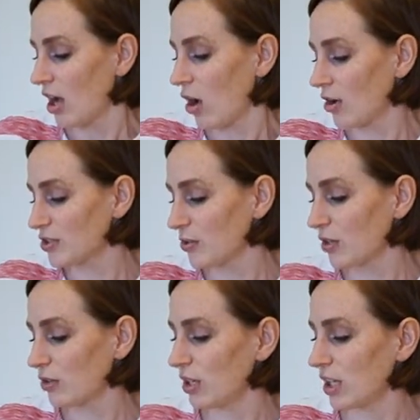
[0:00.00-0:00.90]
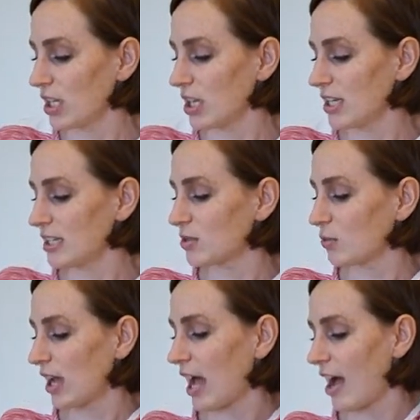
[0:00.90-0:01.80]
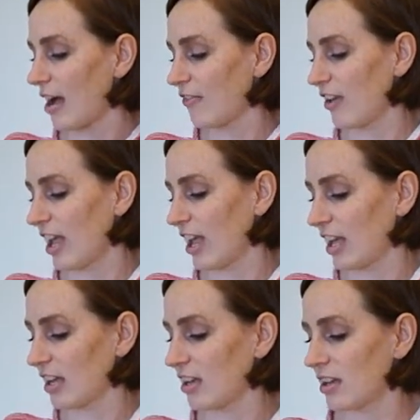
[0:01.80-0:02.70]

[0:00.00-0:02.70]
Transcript: Also included in this, we have a